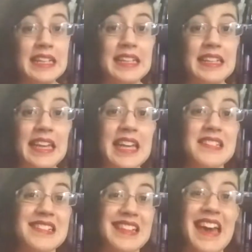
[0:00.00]
And the
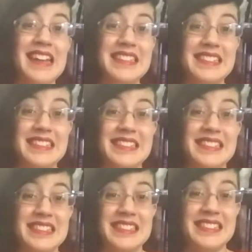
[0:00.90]
answer to that is
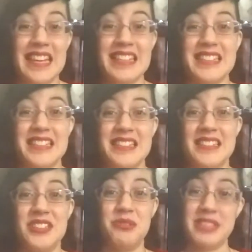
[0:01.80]
yes.
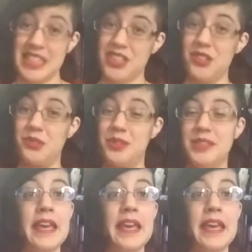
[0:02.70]
You really do.